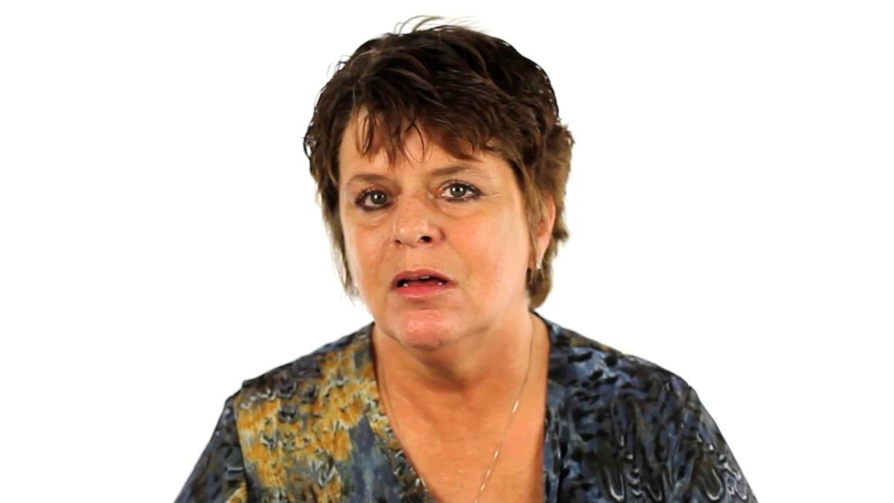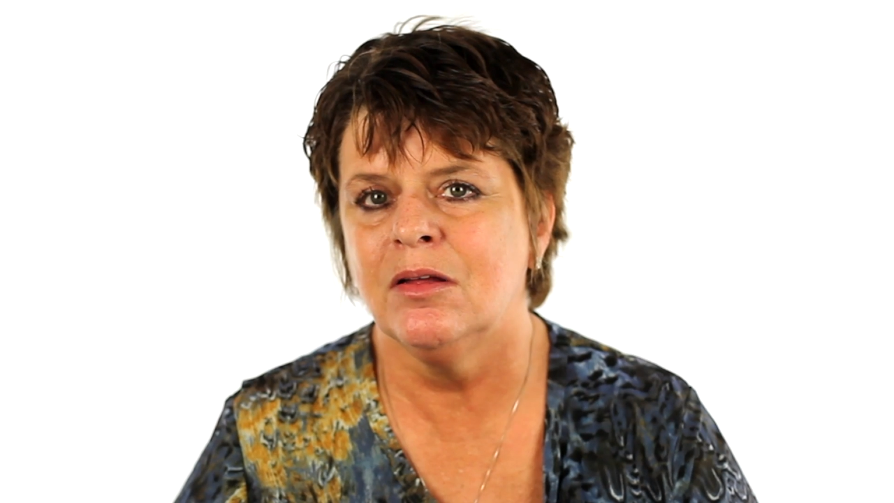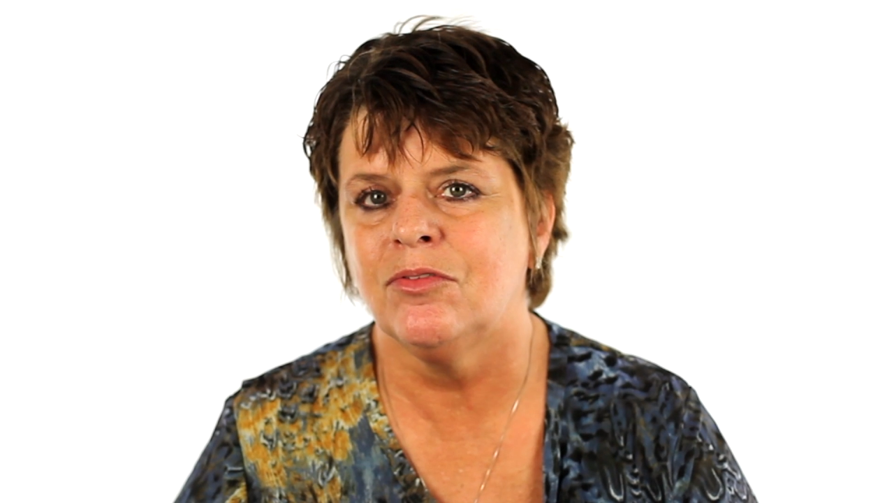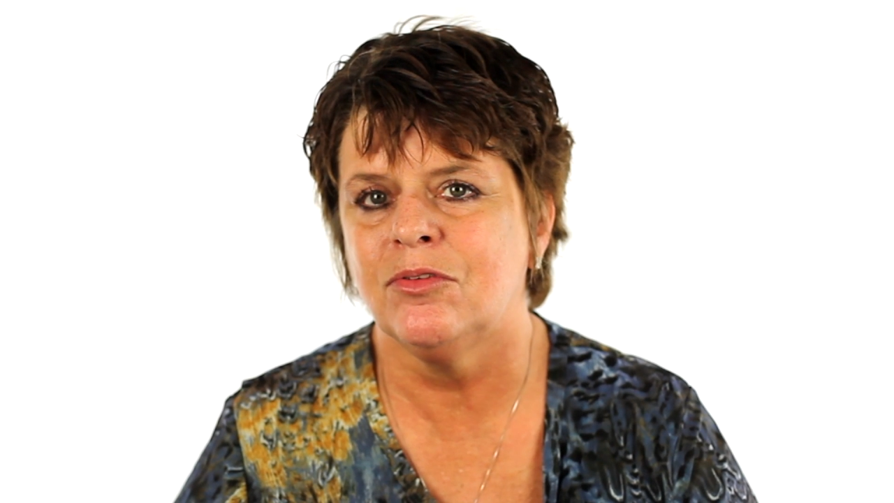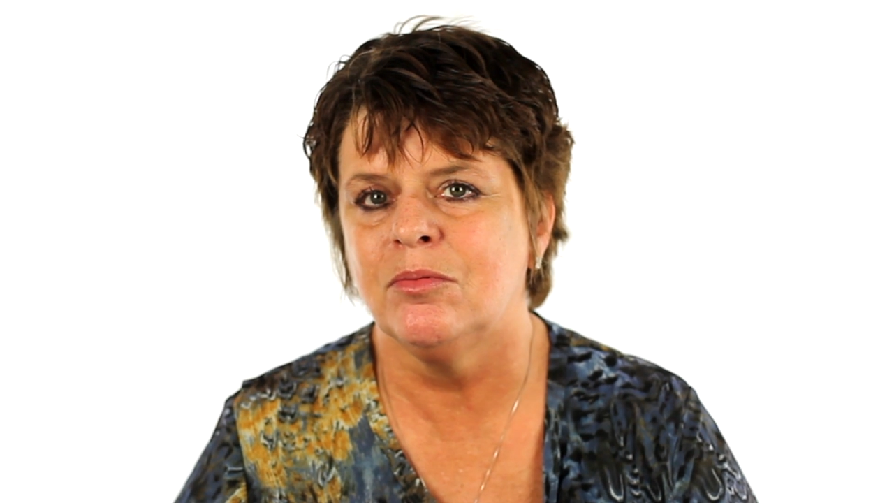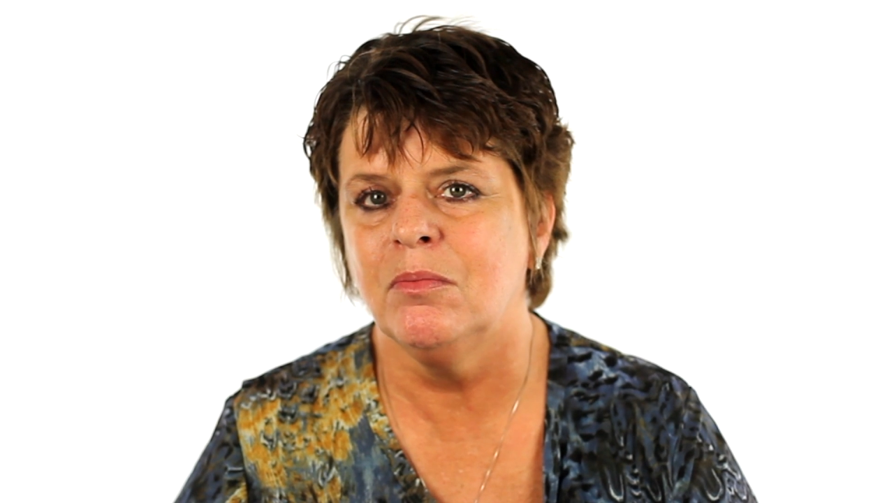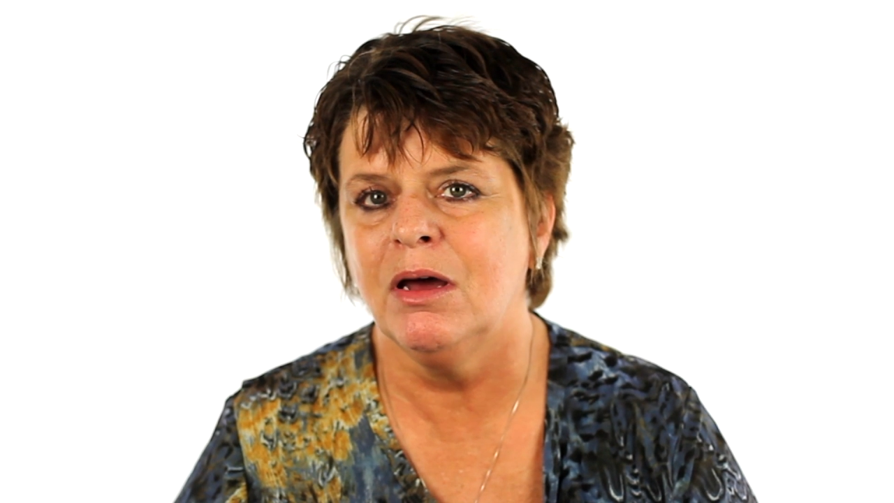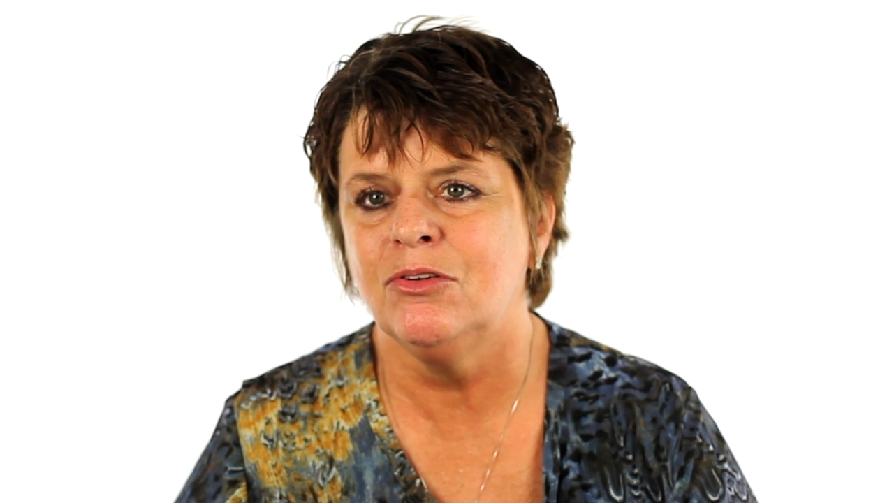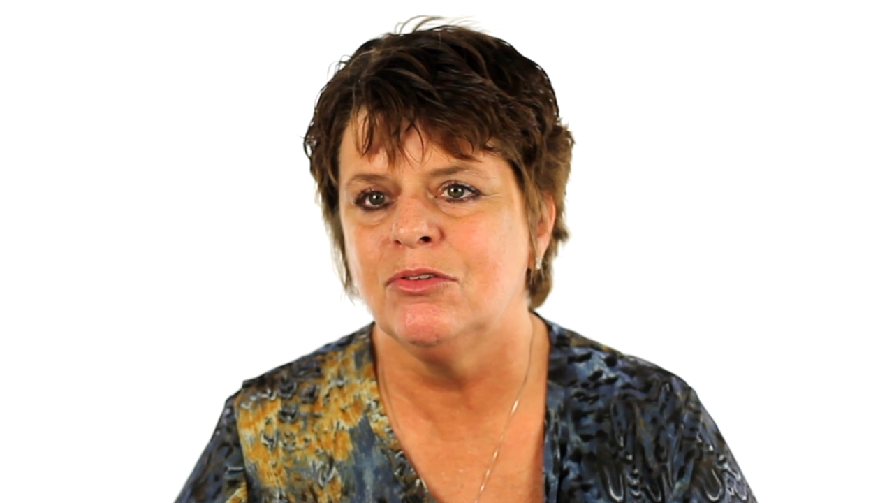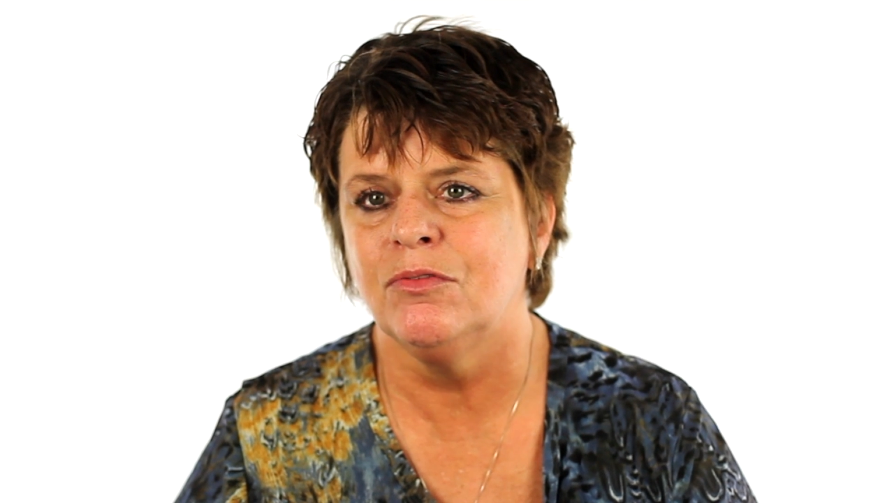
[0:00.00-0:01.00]
It
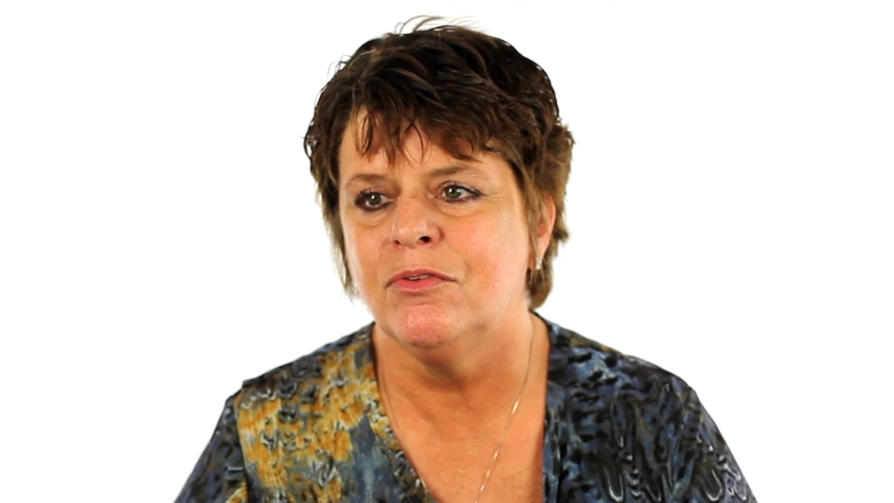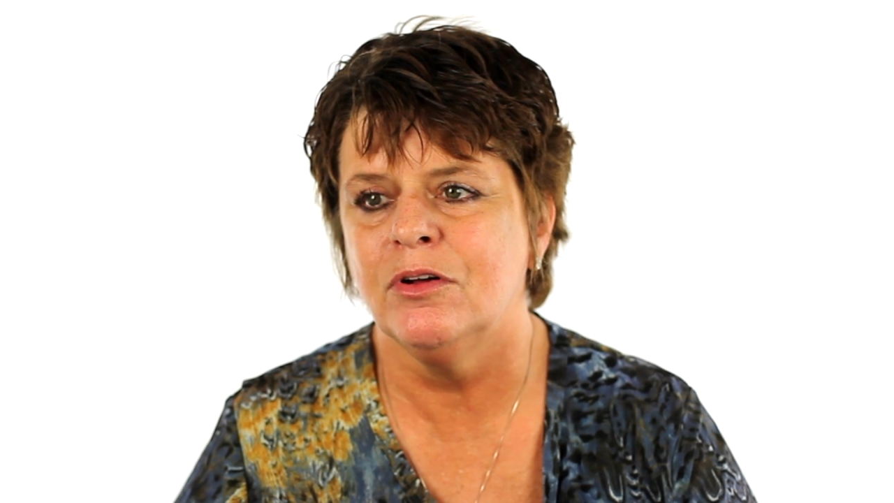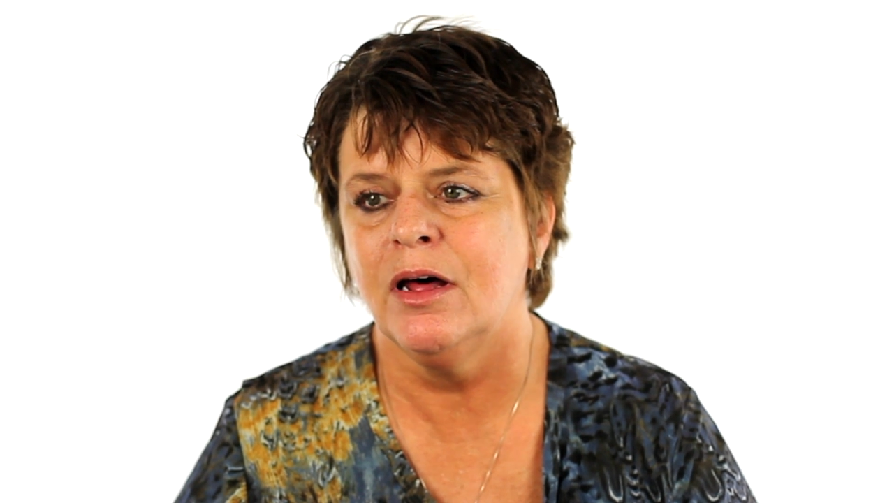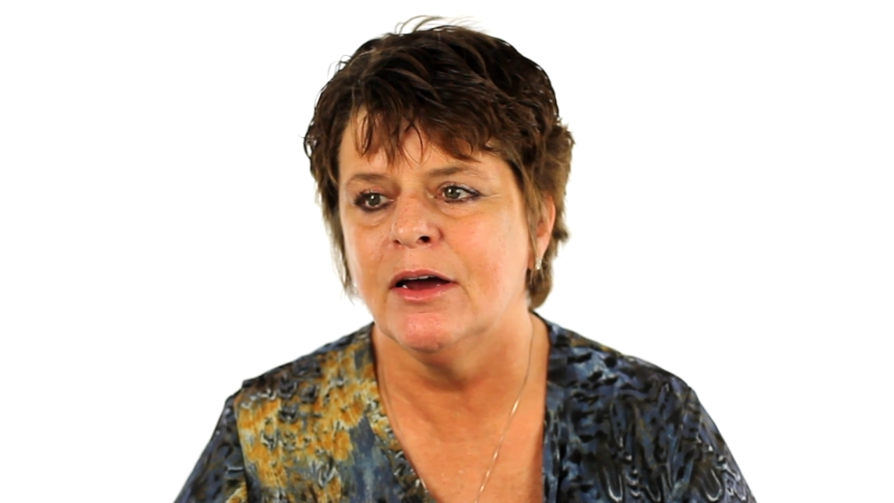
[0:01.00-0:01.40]
makes you feel